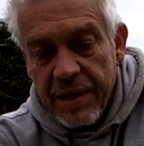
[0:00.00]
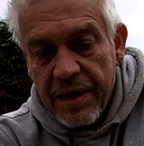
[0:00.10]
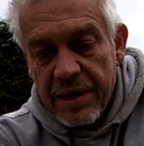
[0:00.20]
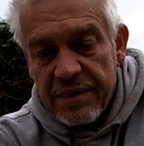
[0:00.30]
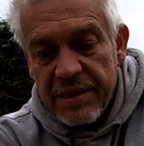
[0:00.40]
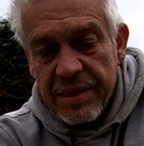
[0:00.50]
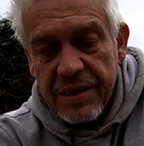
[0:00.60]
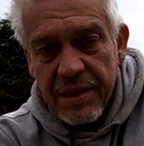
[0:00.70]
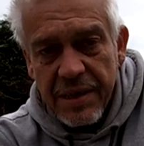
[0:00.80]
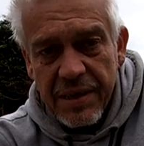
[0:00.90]
and
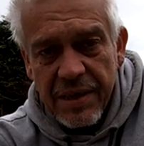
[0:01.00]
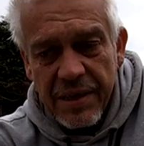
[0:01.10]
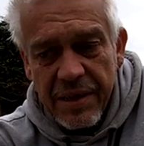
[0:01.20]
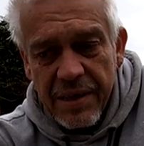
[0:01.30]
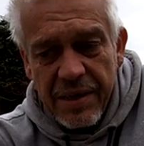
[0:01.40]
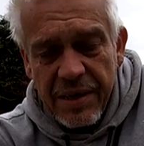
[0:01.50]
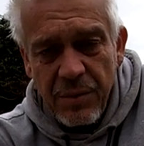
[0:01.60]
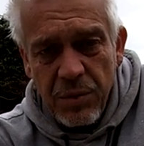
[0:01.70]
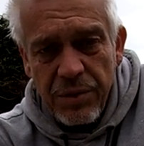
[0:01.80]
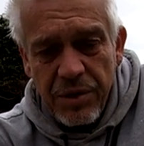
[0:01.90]

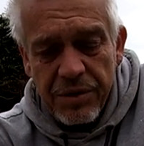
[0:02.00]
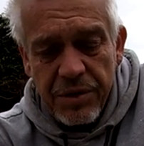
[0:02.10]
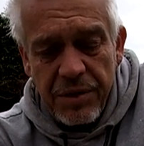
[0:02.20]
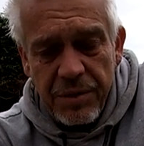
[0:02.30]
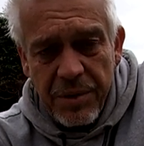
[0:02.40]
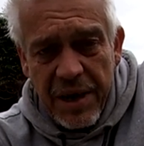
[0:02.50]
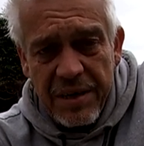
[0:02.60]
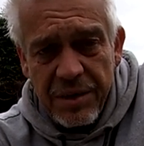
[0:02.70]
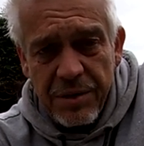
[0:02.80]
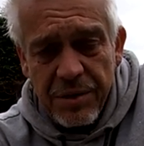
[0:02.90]
it will not do you
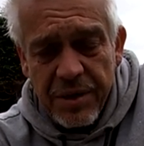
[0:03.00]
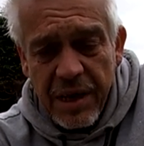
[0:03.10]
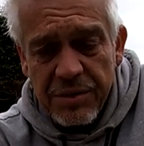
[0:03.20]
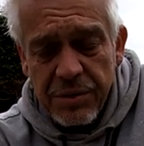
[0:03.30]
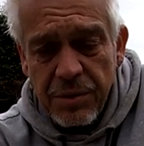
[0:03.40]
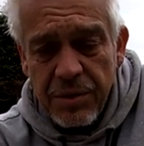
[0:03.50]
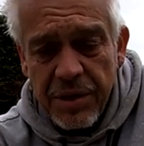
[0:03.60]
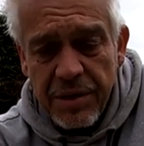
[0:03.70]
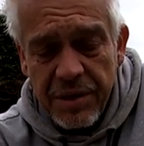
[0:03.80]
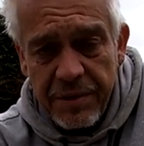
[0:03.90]
any good at all.
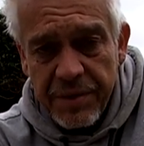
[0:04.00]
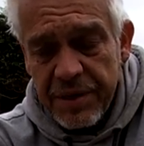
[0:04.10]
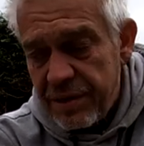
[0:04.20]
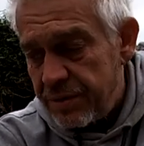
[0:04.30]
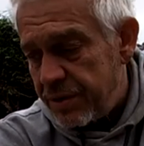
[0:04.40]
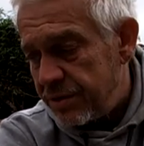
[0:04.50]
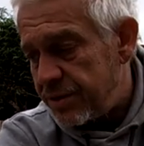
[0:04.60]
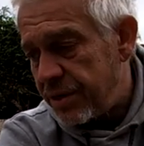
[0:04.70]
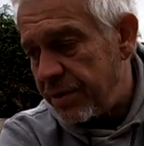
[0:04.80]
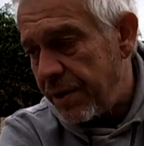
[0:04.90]
It can even kill you.
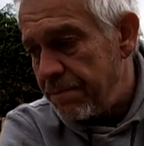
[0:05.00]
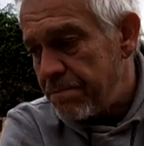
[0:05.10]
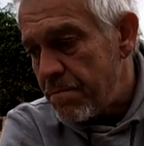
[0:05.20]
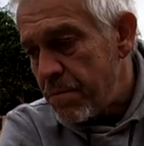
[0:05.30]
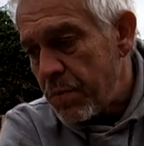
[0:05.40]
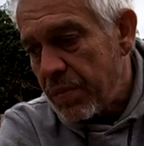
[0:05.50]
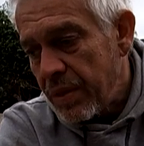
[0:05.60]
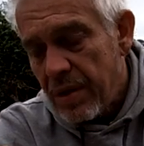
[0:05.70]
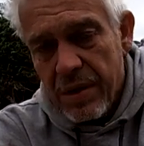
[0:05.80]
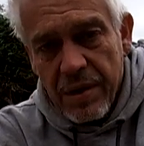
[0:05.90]
So
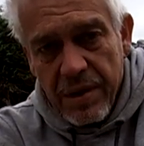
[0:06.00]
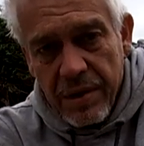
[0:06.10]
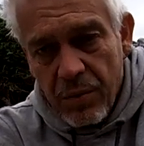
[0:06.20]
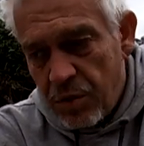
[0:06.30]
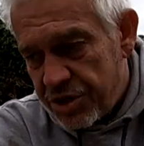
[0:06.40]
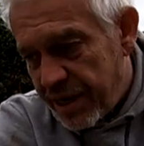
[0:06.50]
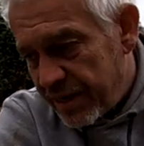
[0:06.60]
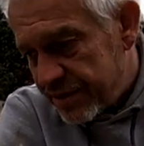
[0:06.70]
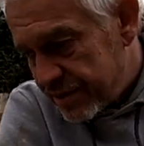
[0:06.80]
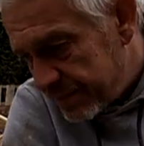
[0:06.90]
wash your
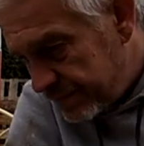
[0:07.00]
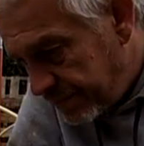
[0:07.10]
hands